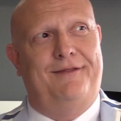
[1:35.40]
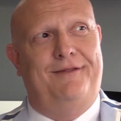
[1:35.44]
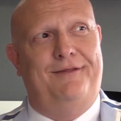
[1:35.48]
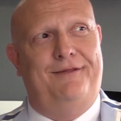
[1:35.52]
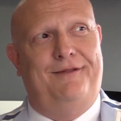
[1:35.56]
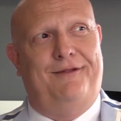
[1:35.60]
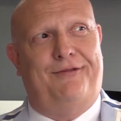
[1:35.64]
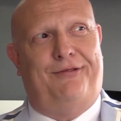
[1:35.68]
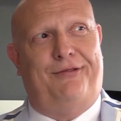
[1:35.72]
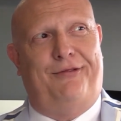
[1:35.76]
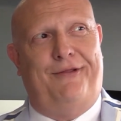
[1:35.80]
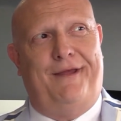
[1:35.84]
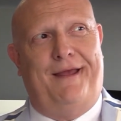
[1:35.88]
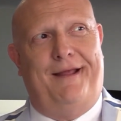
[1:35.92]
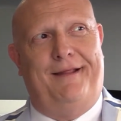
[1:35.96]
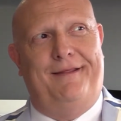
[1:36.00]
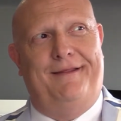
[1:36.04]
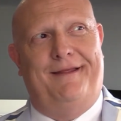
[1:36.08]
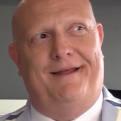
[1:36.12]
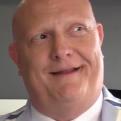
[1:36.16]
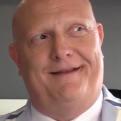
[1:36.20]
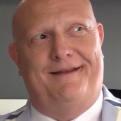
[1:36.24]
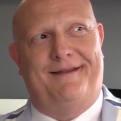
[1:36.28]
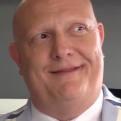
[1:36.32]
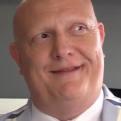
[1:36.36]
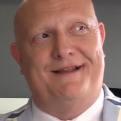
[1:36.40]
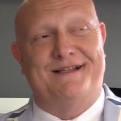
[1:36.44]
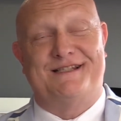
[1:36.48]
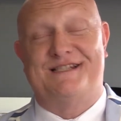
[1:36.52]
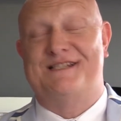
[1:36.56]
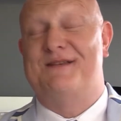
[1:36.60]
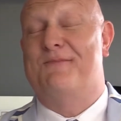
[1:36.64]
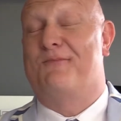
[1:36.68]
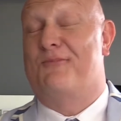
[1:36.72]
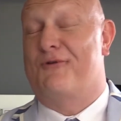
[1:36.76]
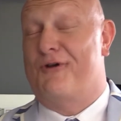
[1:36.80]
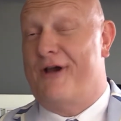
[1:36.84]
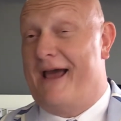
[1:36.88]
thing that
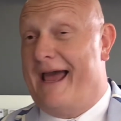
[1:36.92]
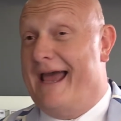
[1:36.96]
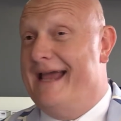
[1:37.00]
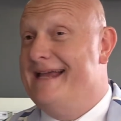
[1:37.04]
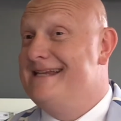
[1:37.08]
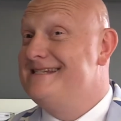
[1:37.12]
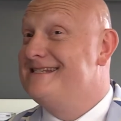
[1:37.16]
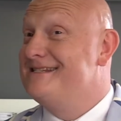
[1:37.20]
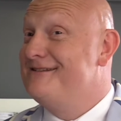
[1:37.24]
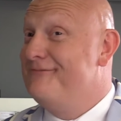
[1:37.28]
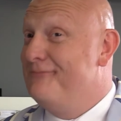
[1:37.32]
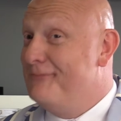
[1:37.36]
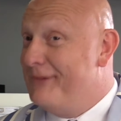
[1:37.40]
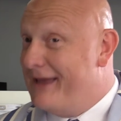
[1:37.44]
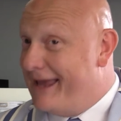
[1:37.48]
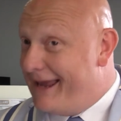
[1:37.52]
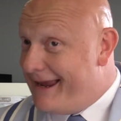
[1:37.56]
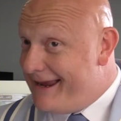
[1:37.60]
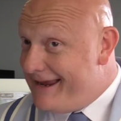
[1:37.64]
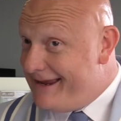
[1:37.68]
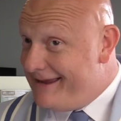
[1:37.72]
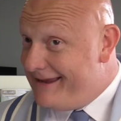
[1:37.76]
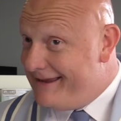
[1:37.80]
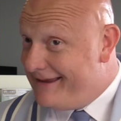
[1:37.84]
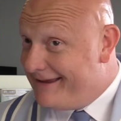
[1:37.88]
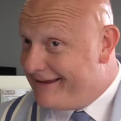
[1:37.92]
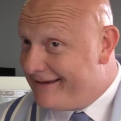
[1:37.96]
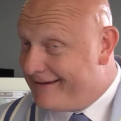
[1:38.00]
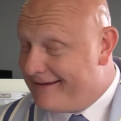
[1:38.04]
surprised me